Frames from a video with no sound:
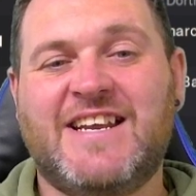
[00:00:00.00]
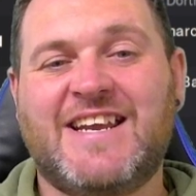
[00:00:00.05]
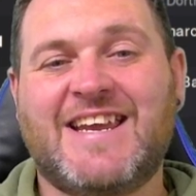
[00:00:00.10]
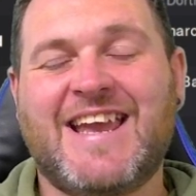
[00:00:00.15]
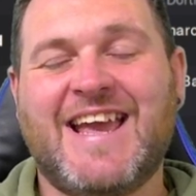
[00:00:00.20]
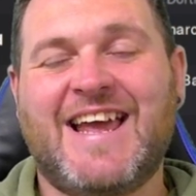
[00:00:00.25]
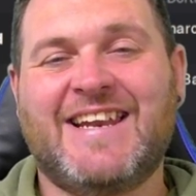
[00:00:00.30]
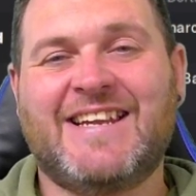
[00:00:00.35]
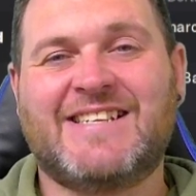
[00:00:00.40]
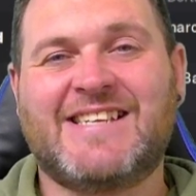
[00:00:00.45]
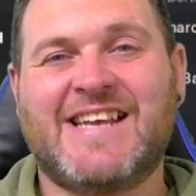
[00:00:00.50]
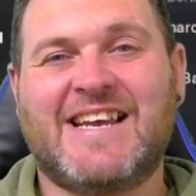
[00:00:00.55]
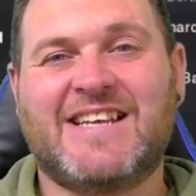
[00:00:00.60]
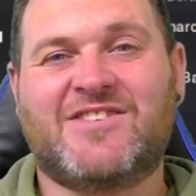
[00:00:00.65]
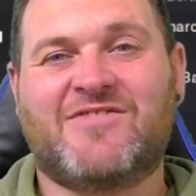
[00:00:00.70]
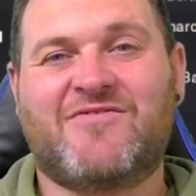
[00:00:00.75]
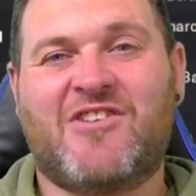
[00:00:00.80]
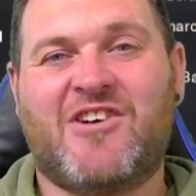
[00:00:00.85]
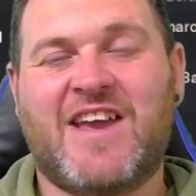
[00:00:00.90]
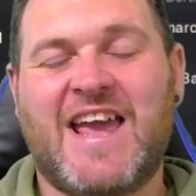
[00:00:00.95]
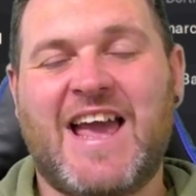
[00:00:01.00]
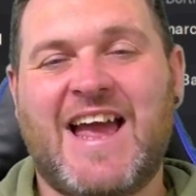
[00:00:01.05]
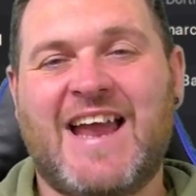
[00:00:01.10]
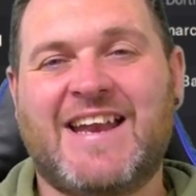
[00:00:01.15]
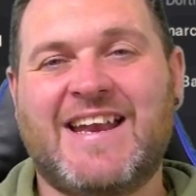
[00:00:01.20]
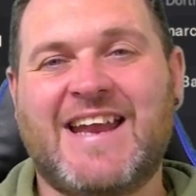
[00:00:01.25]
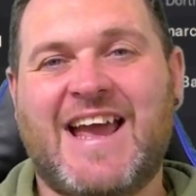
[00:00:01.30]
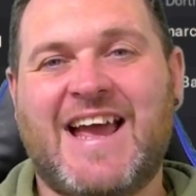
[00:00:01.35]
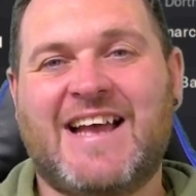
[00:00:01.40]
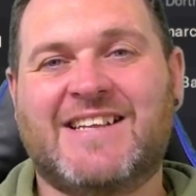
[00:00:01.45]
Galatasaray
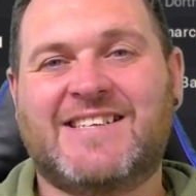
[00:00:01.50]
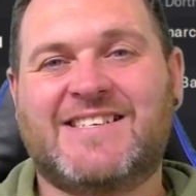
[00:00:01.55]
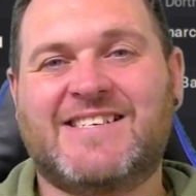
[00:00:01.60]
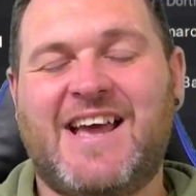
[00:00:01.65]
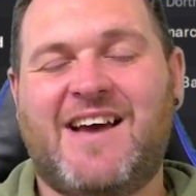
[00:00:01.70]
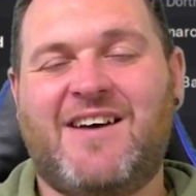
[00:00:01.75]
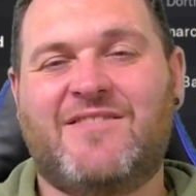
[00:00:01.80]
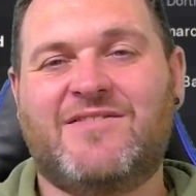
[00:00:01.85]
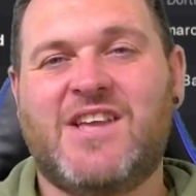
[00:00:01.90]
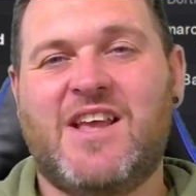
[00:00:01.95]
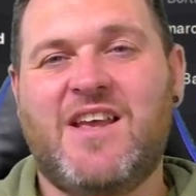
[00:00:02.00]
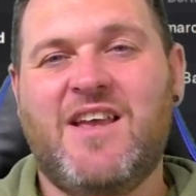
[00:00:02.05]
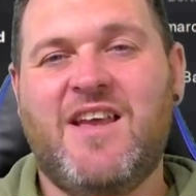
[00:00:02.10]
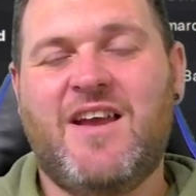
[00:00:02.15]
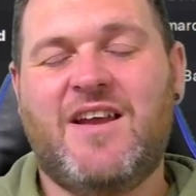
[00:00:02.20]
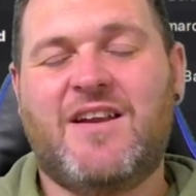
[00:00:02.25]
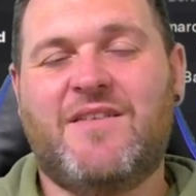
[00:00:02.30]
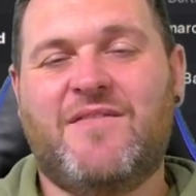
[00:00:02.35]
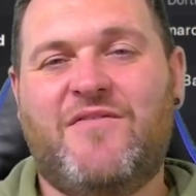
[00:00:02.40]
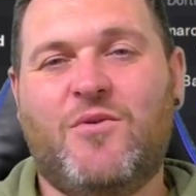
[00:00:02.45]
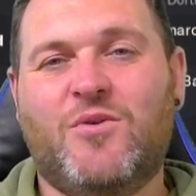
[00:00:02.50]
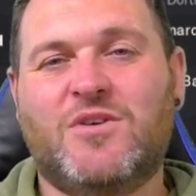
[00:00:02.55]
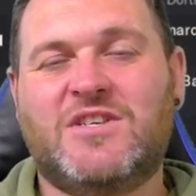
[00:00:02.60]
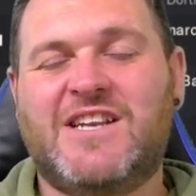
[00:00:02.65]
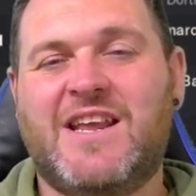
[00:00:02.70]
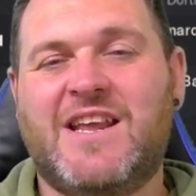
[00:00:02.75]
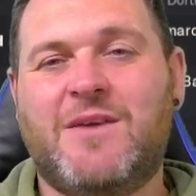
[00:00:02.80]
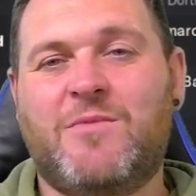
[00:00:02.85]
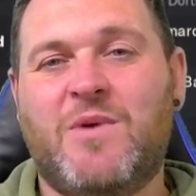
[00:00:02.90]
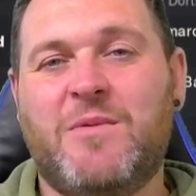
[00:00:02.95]
and ourselves. And
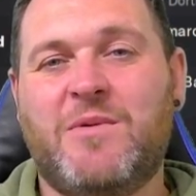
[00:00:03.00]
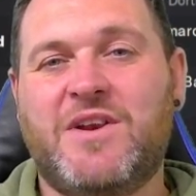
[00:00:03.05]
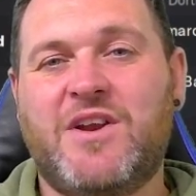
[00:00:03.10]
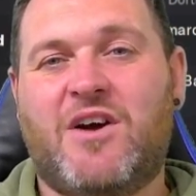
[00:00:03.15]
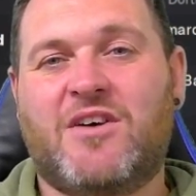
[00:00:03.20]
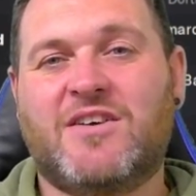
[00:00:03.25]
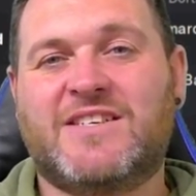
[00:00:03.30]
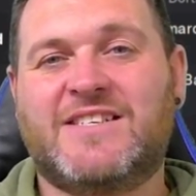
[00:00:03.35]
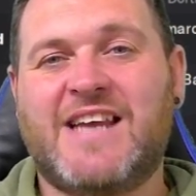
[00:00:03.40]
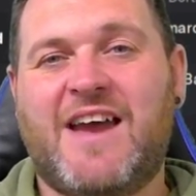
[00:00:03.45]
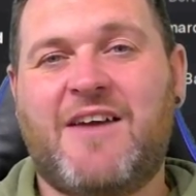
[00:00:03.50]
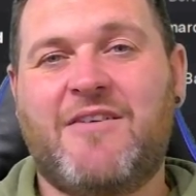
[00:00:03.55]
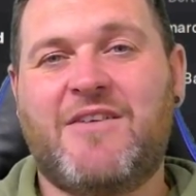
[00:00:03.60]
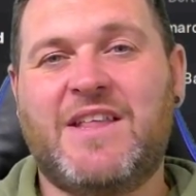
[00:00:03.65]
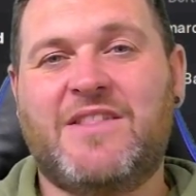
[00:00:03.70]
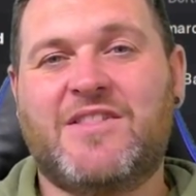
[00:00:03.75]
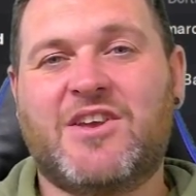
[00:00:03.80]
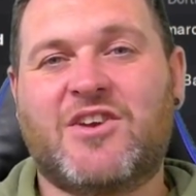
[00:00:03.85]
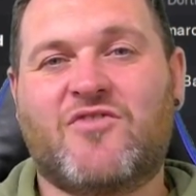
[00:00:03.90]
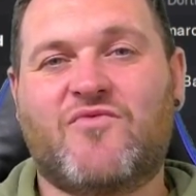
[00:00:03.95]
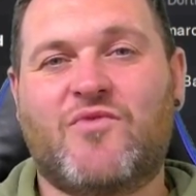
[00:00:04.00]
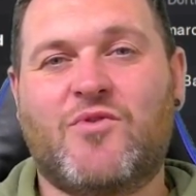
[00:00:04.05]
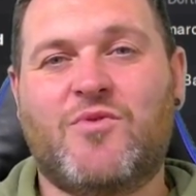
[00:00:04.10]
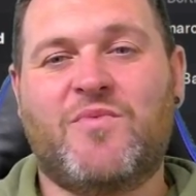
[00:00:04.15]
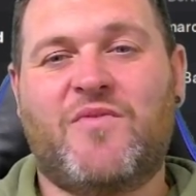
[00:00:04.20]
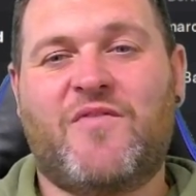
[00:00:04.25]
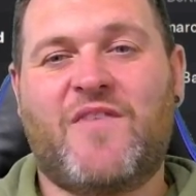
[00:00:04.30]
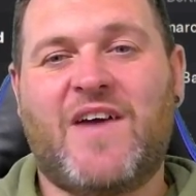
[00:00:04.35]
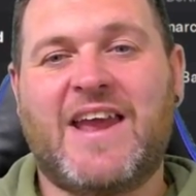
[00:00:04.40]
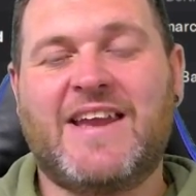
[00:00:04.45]
unfortunately, we were knocked out in the group
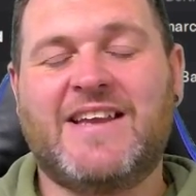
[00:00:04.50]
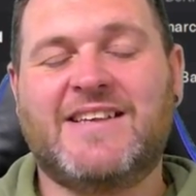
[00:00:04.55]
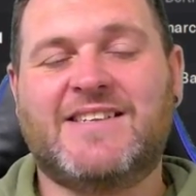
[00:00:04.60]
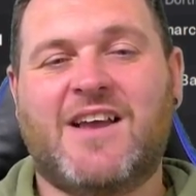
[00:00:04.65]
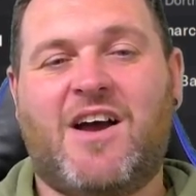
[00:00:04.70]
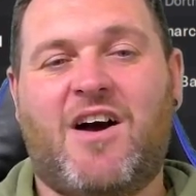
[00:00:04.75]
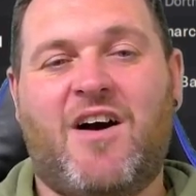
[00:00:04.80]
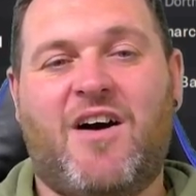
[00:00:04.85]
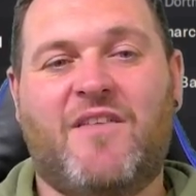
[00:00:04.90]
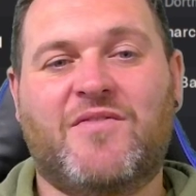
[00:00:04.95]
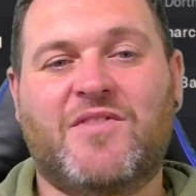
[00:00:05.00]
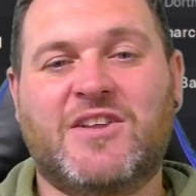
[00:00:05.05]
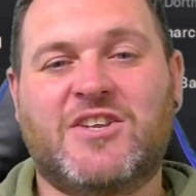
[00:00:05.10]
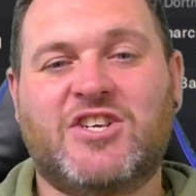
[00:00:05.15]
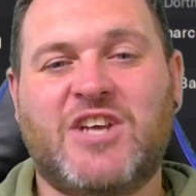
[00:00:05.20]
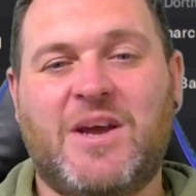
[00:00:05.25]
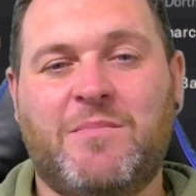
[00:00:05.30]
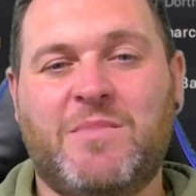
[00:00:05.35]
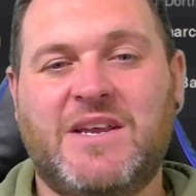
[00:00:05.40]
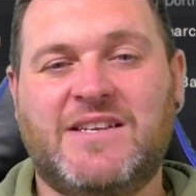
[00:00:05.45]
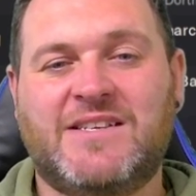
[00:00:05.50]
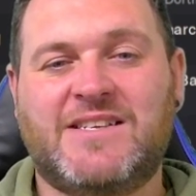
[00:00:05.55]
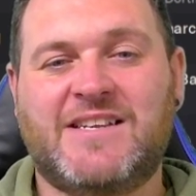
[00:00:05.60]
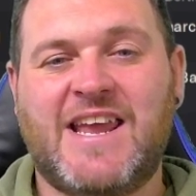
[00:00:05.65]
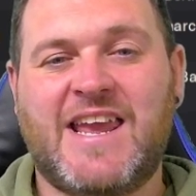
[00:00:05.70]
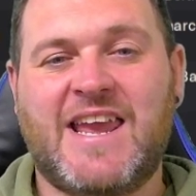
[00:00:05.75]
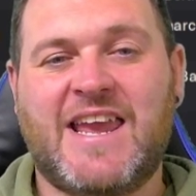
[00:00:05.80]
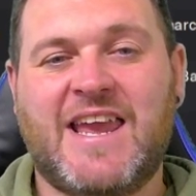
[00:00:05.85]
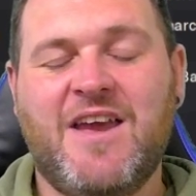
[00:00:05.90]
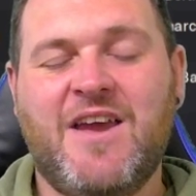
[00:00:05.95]
phase of the Champions
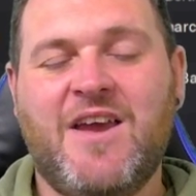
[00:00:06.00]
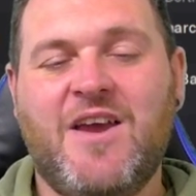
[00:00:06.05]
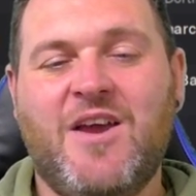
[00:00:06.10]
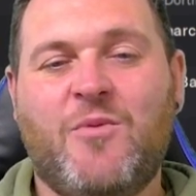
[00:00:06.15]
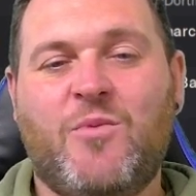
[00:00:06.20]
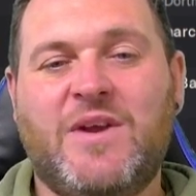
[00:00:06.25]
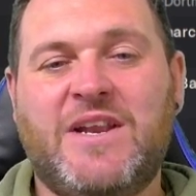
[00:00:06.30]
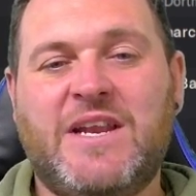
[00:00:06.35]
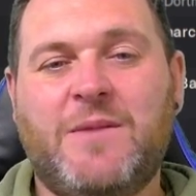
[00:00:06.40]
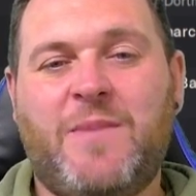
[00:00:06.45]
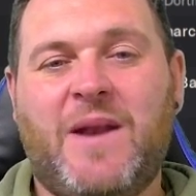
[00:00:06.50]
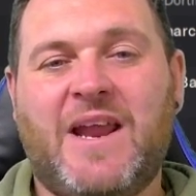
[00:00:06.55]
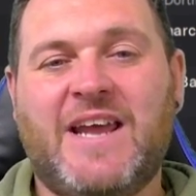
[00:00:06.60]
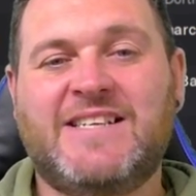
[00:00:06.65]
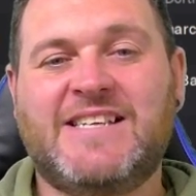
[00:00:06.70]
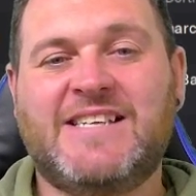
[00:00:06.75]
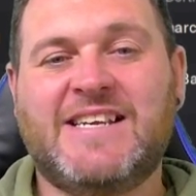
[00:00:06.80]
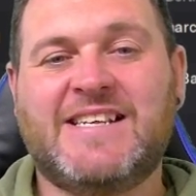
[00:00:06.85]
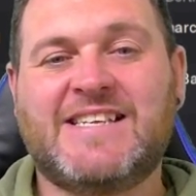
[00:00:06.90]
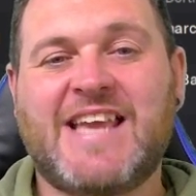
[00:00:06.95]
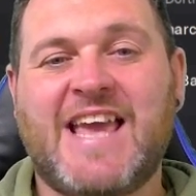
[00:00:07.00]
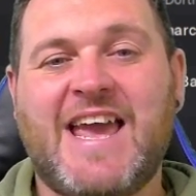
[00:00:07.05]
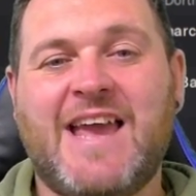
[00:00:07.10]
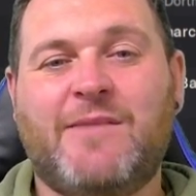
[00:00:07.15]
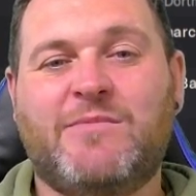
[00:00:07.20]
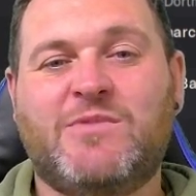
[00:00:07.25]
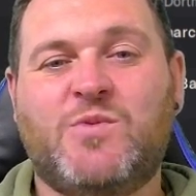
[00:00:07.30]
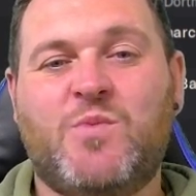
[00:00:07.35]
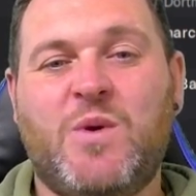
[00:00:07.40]
League. We did play 6 games.